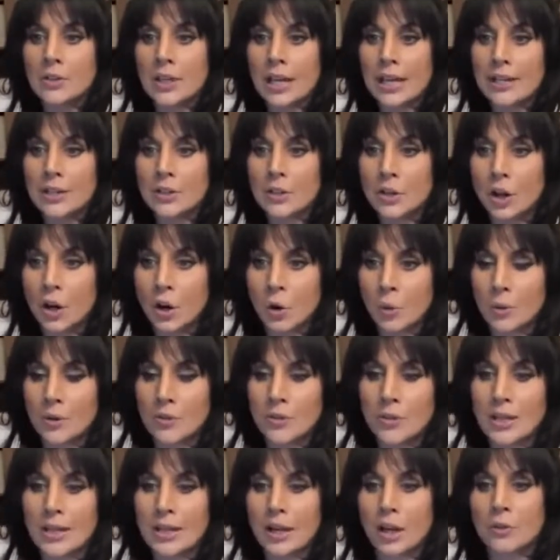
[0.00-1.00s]
They know
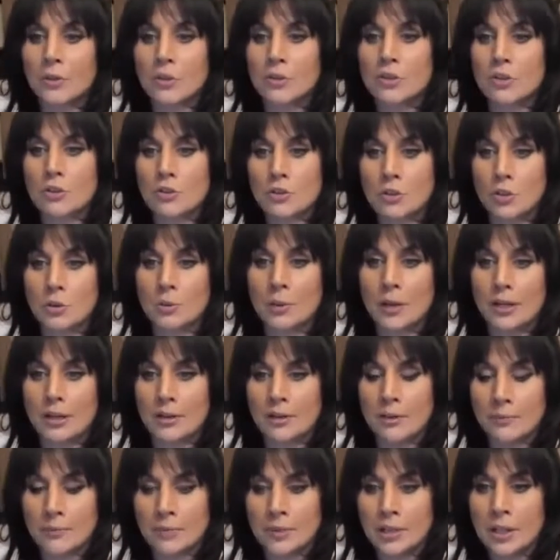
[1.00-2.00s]
what the others are
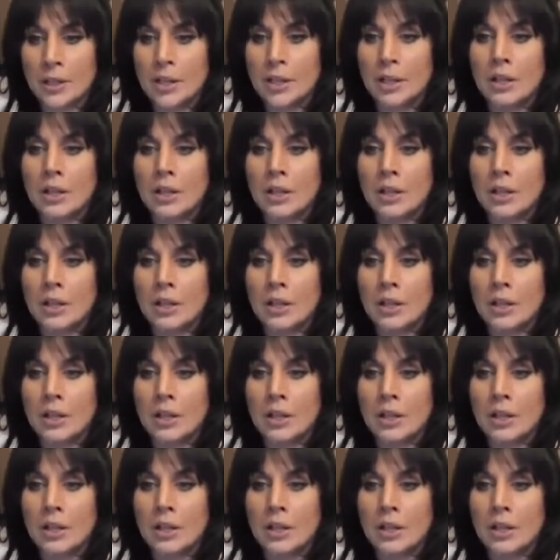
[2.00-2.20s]
doing.